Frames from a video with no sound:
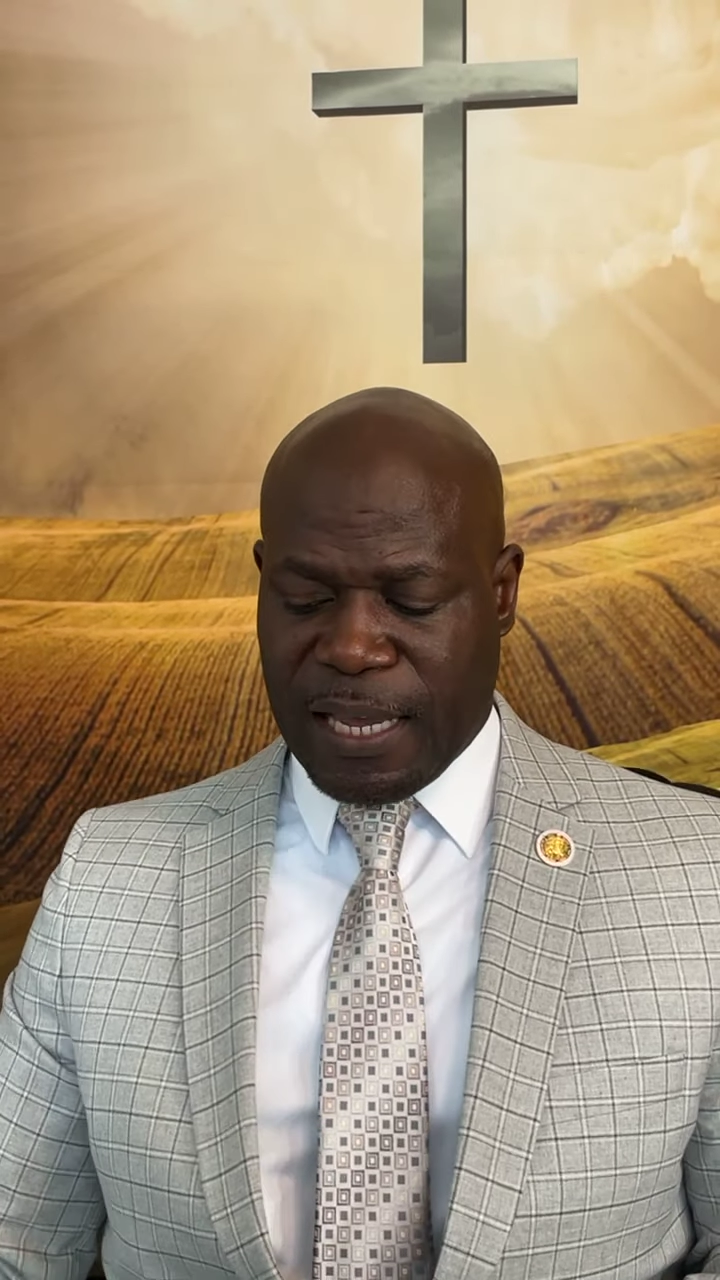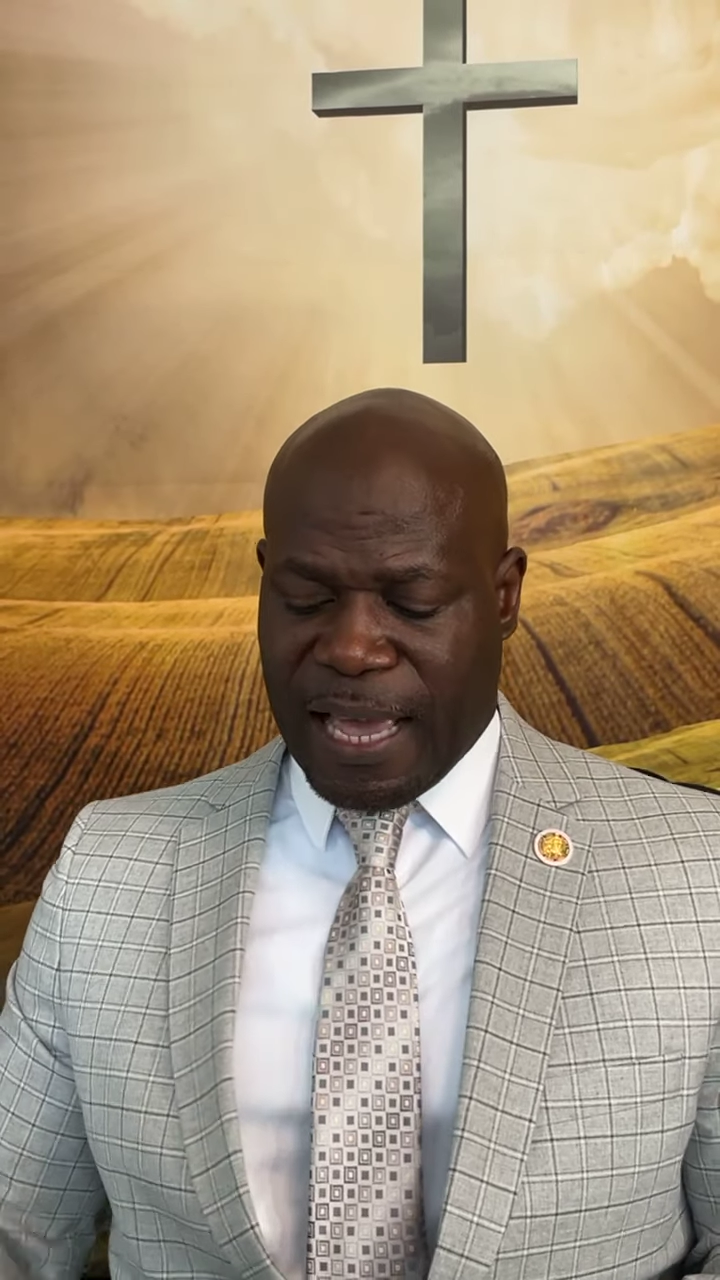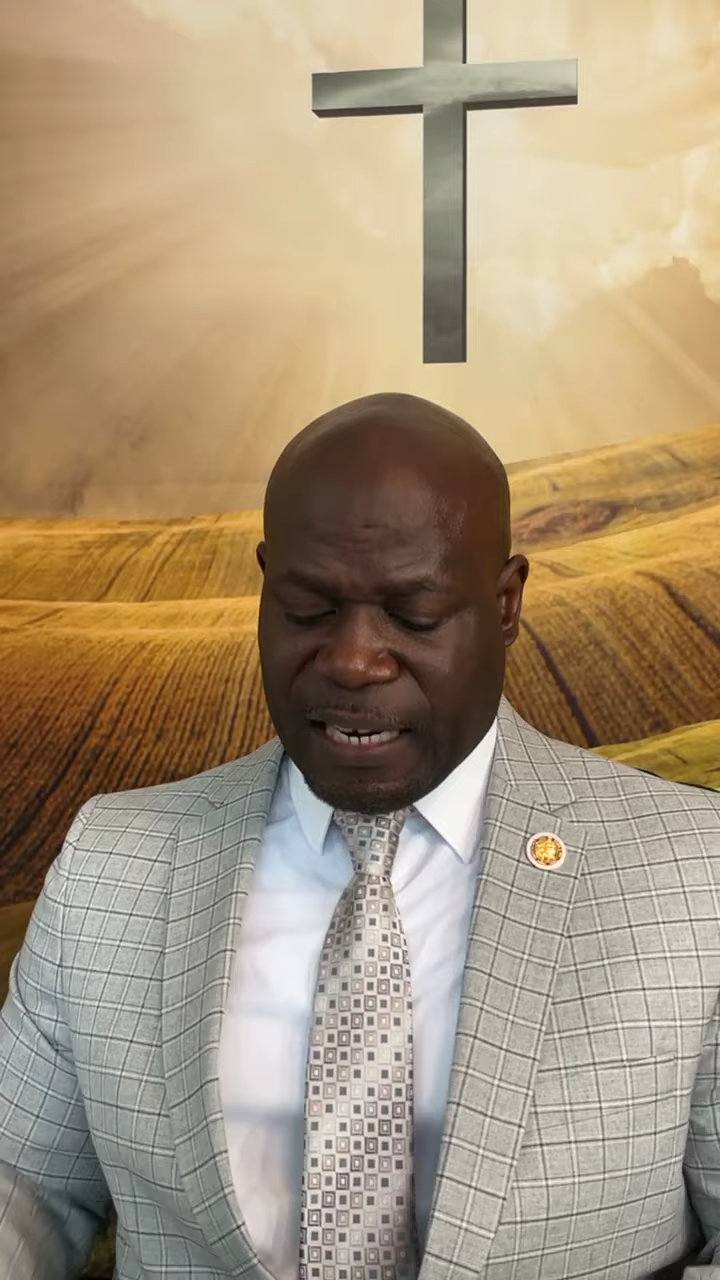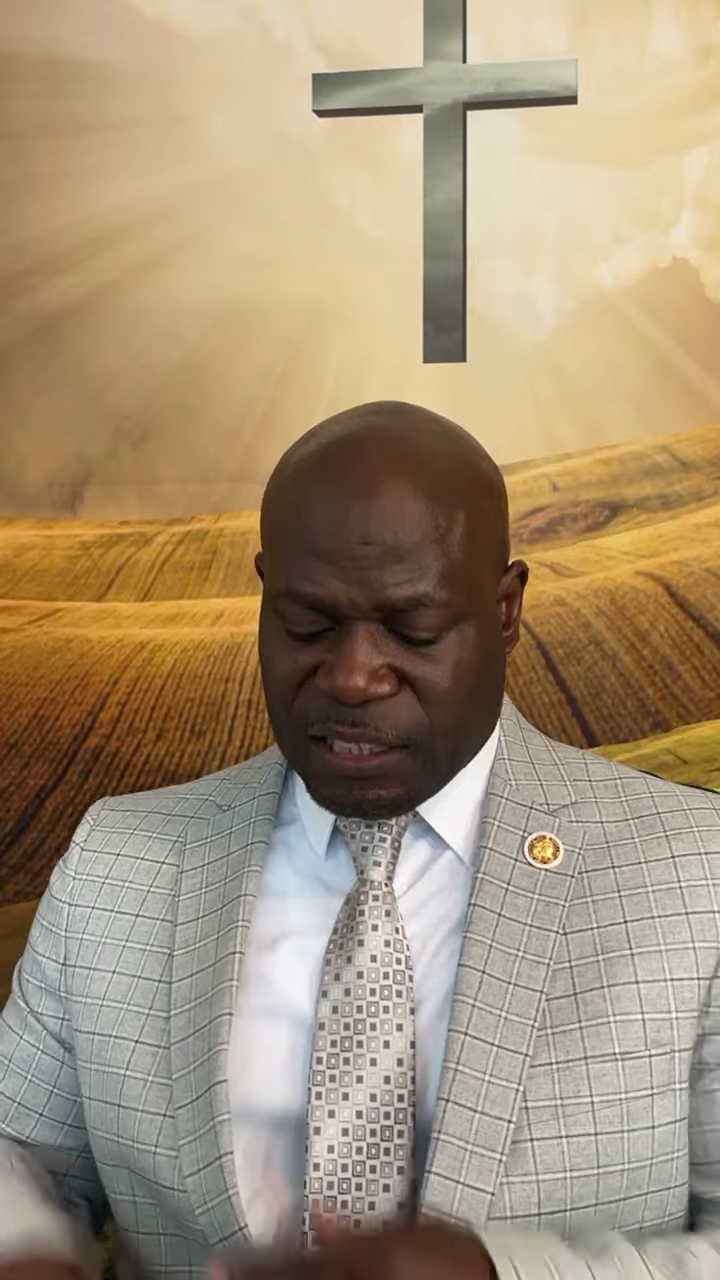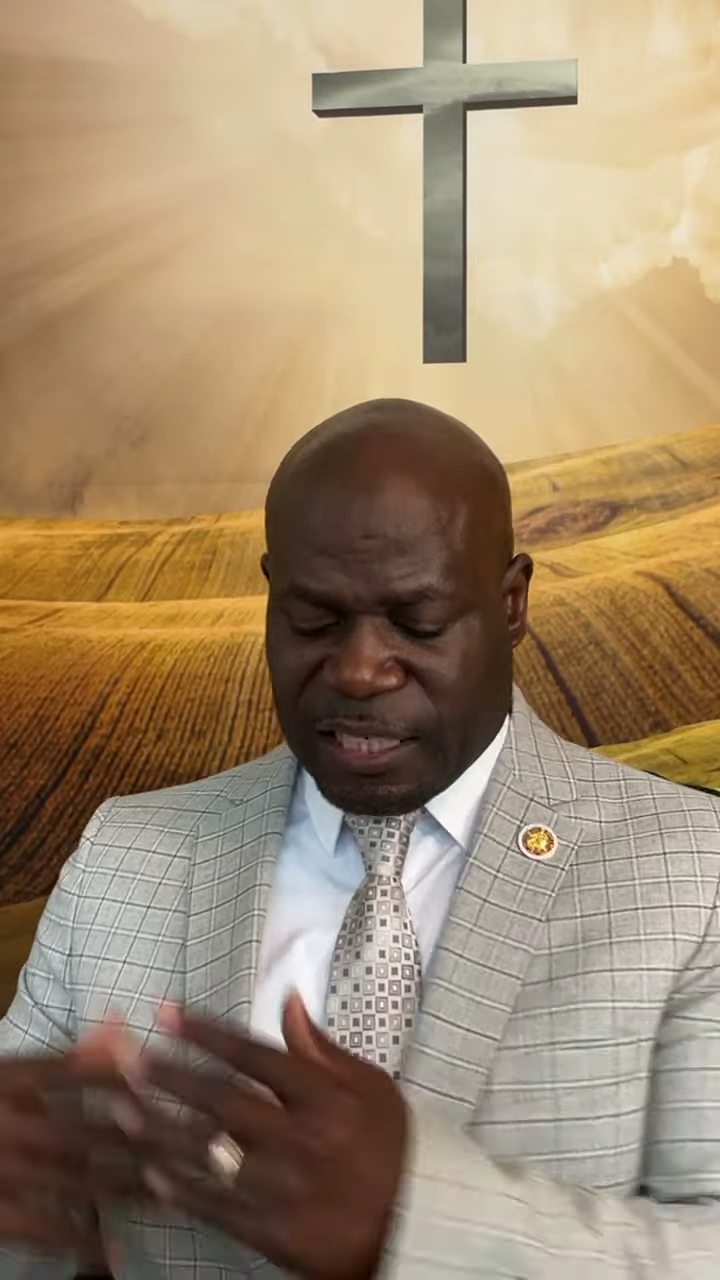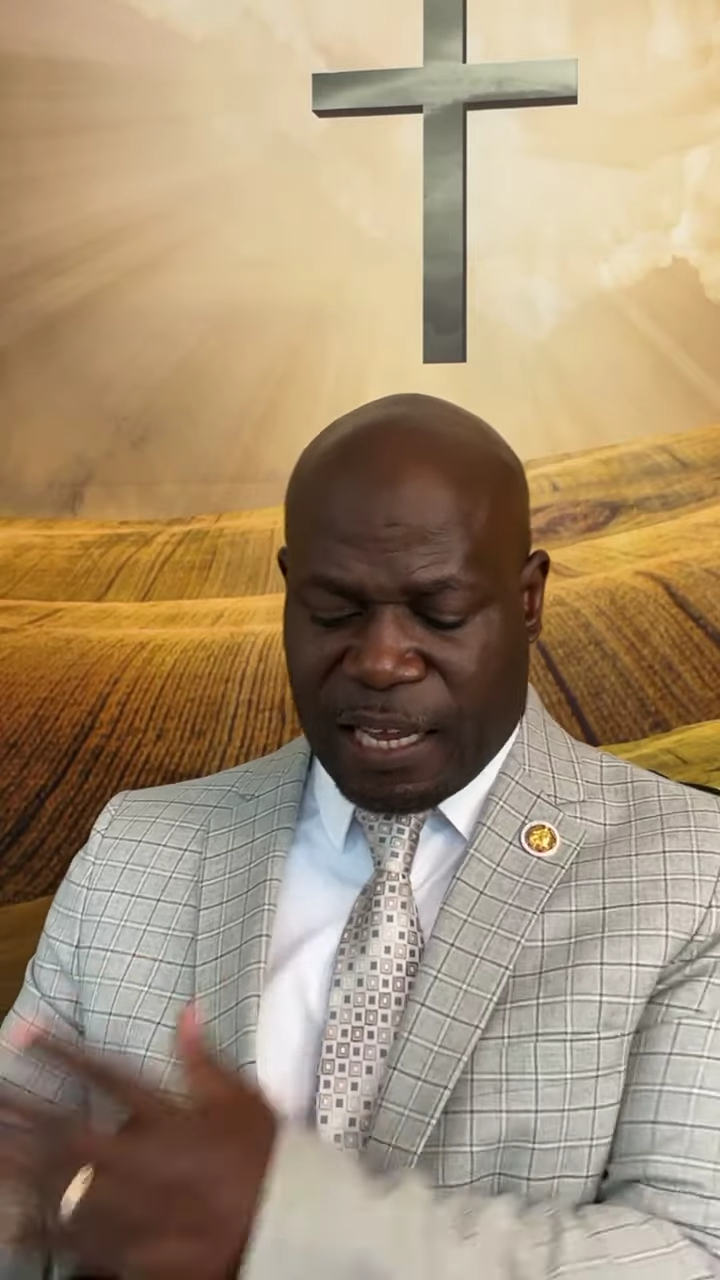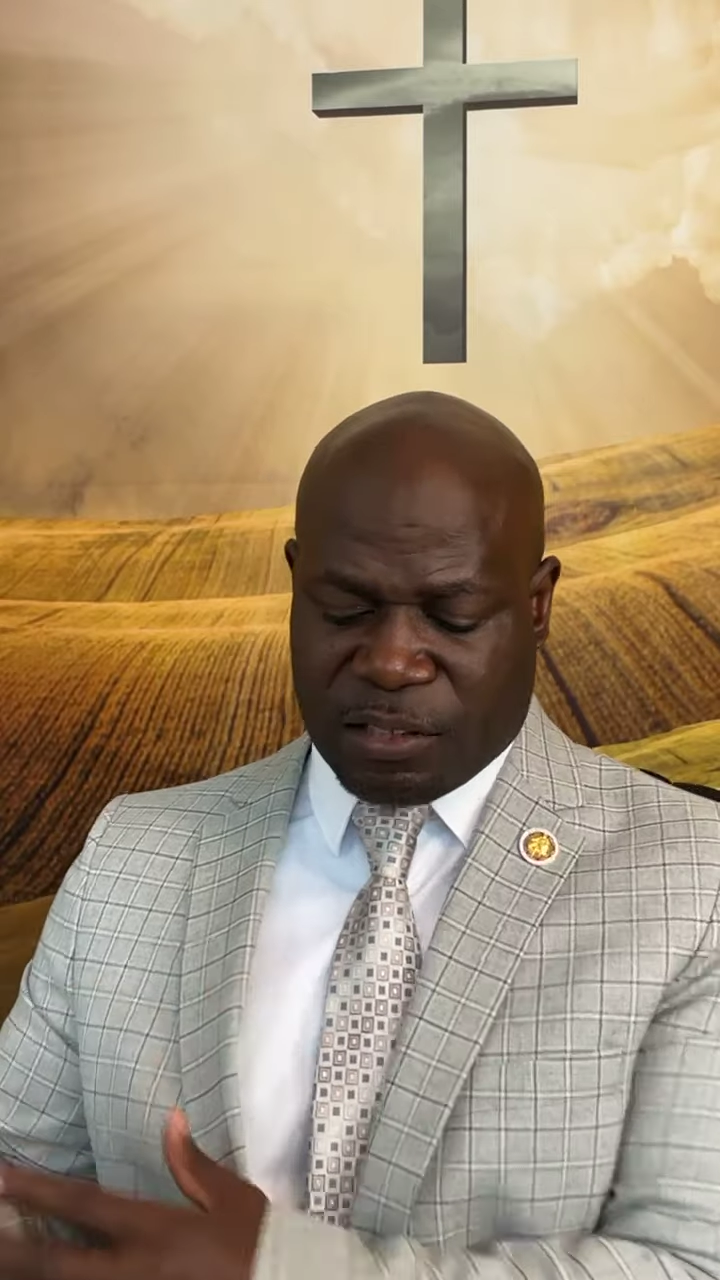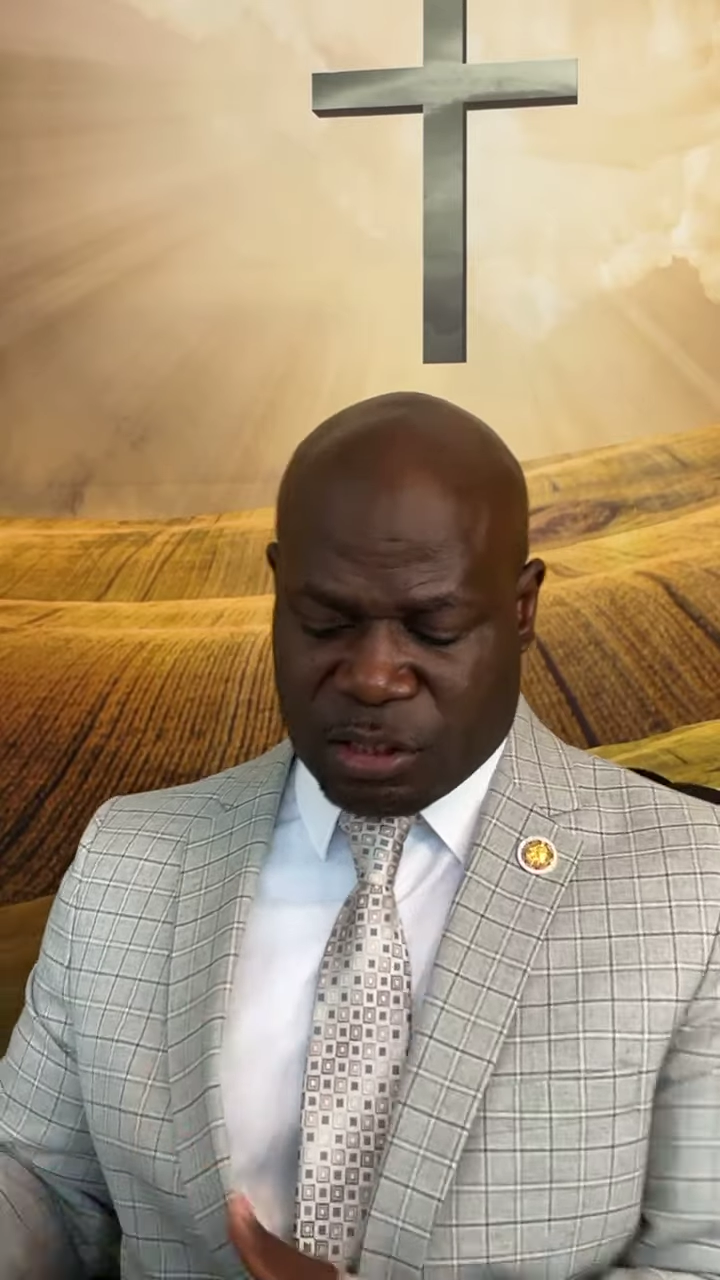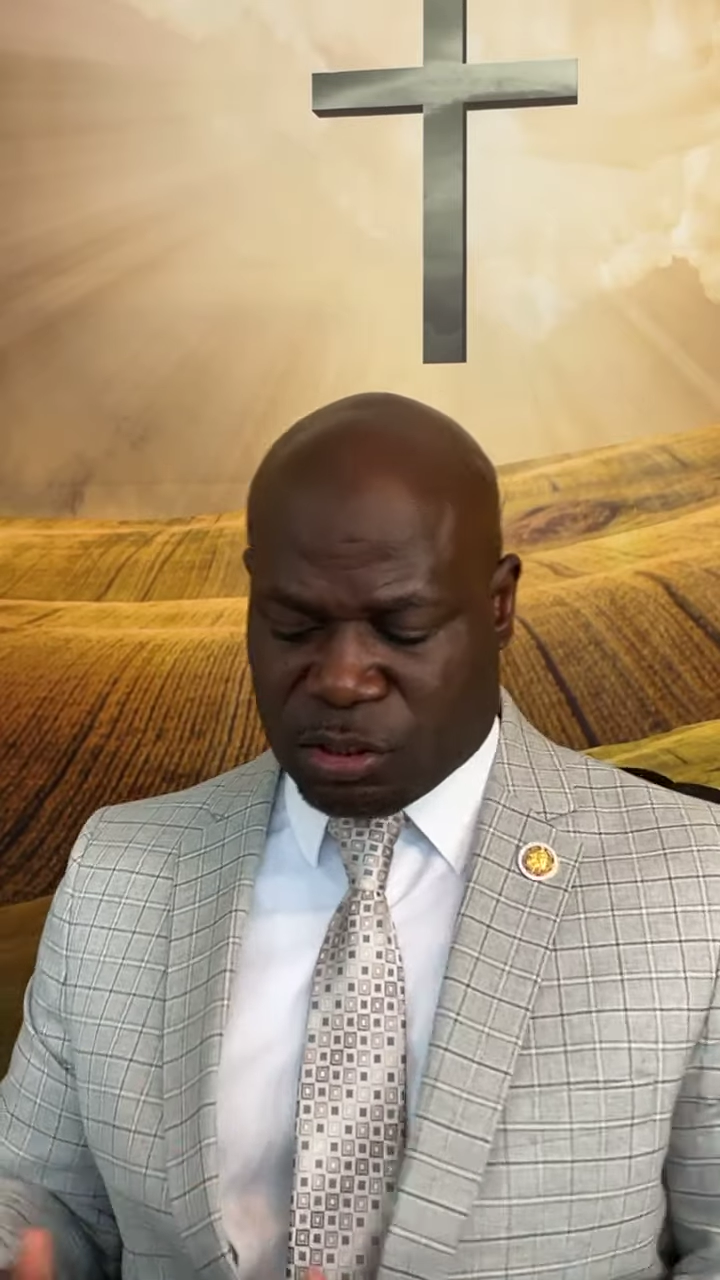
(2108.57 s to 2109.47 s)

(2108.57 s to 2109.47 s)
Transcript: and he tells a